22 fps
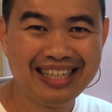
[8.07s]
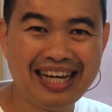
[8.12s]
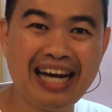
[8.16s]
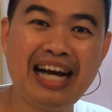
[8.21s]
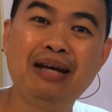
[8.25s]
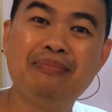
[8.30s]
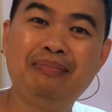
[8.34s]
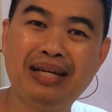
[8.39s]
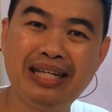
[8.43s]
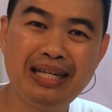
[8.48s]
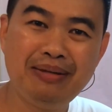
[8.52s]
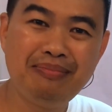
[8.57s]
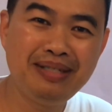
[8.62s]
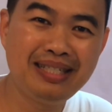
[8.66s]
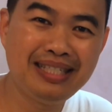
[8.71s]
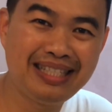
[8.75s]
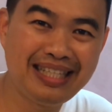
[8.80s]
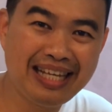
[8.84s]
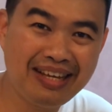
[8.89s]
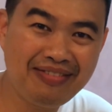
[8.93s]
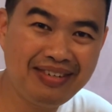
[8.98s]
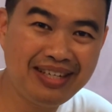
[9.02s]
Hi, my name
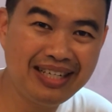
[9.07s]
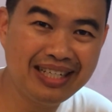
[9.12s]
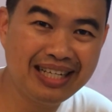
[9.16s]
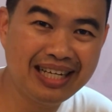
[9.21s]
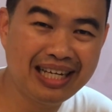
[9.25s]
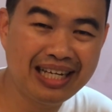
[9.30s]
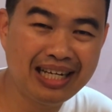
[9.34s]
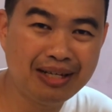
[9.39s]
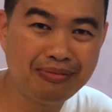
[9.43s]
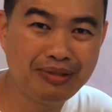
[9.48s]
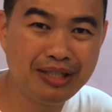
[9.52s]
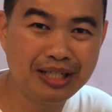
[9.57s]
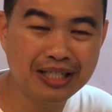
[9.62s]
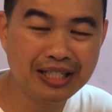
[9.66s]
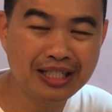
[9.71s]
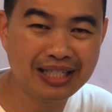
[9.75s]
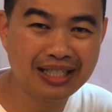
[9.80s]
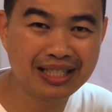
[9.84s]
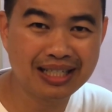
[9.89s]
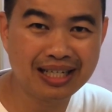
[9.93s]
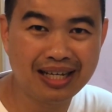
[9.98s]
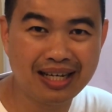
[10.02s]
is David and I've
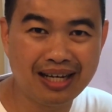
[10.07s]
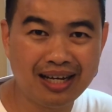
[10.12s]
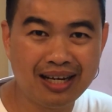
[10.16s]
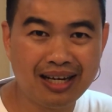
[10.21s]
just